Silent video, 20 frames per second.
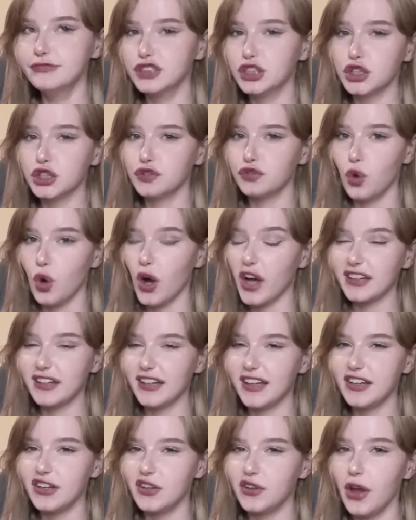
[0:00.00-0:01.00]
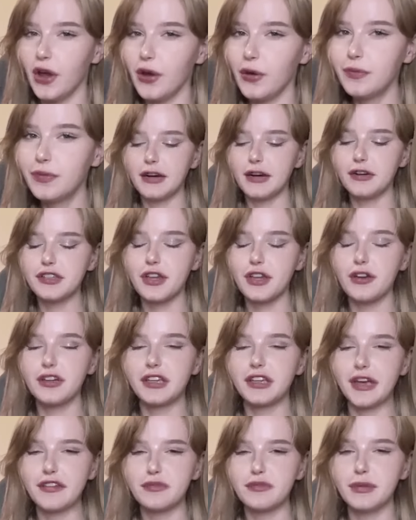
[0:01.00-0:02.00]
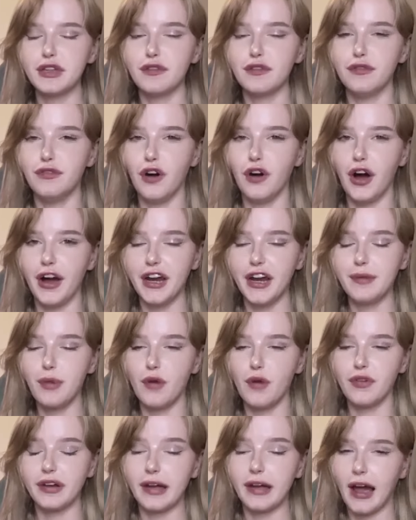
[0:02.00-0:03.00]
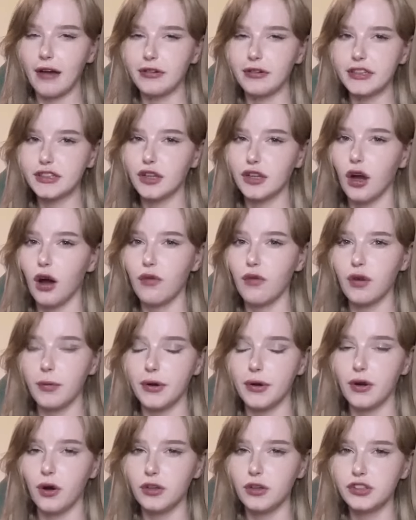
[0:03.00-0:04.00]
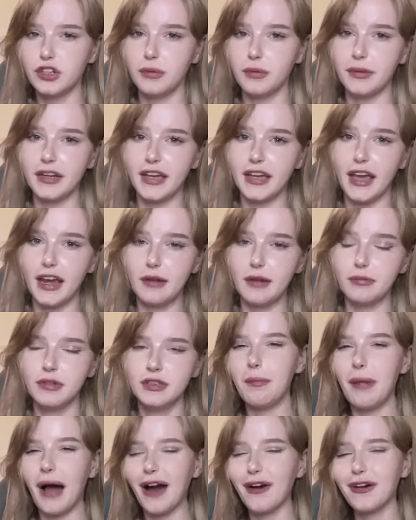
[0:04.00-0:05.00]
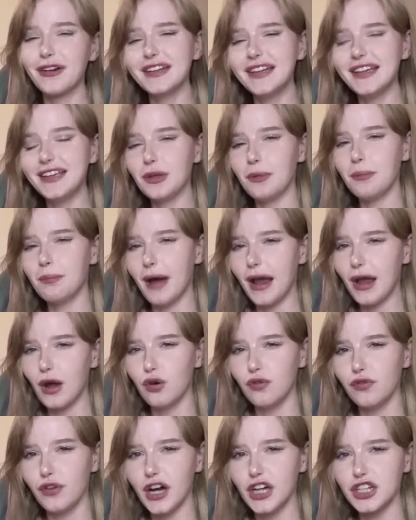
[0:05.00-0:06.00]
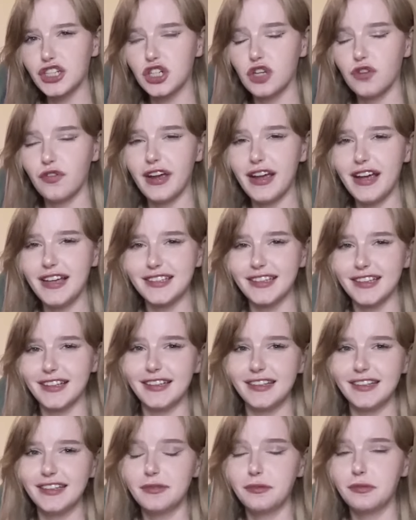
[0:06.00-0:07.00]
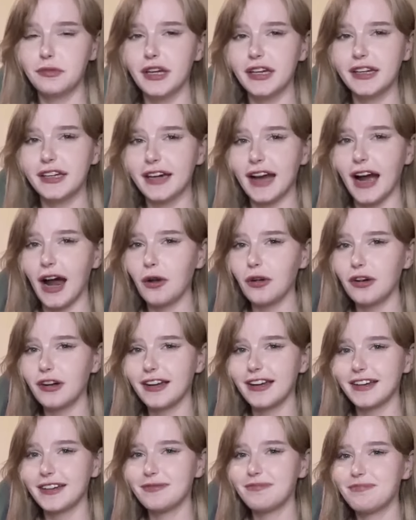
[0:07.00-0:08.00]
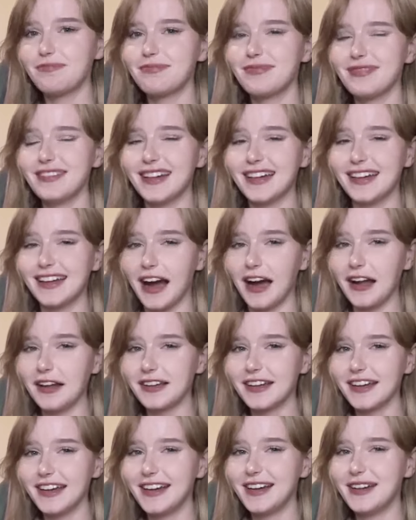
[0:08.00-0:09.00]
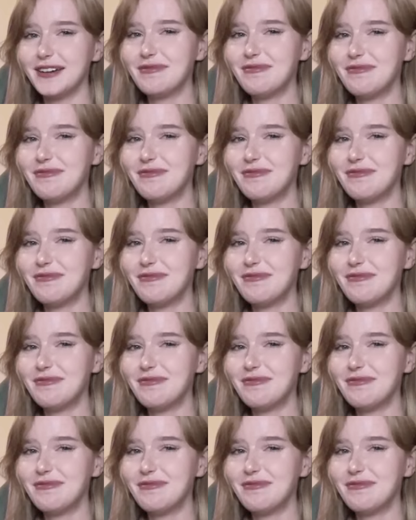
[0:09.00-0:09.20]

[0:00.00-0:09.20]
Just thought I'd let you know. Kirito gives me the vibe of a character from an Otome game. Apparently the male version of it is a, a gal... a galgi?